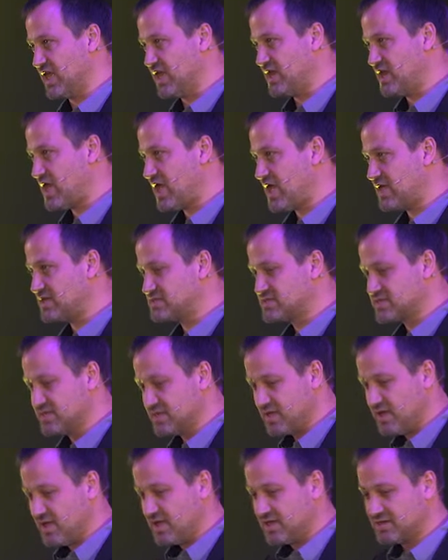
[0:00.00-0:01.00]
And, and
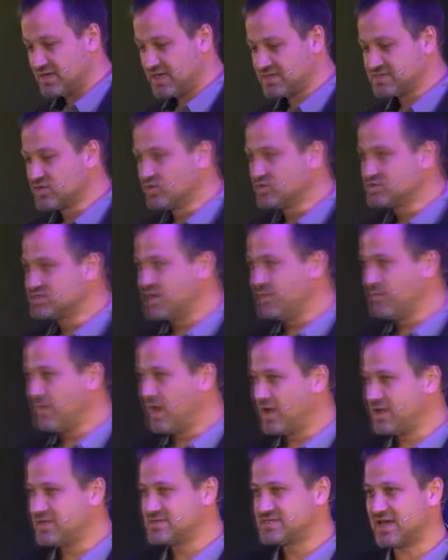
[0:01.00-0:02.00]
that's also
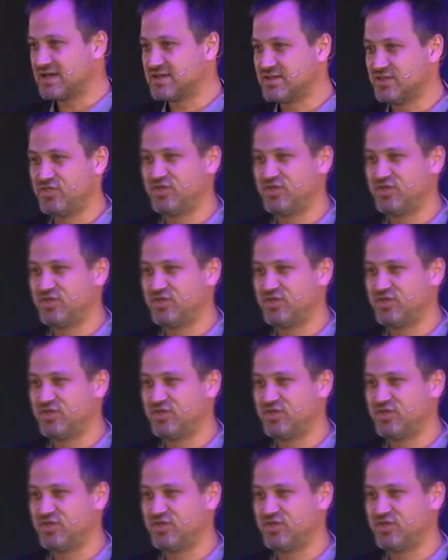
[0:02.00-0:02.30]
my second,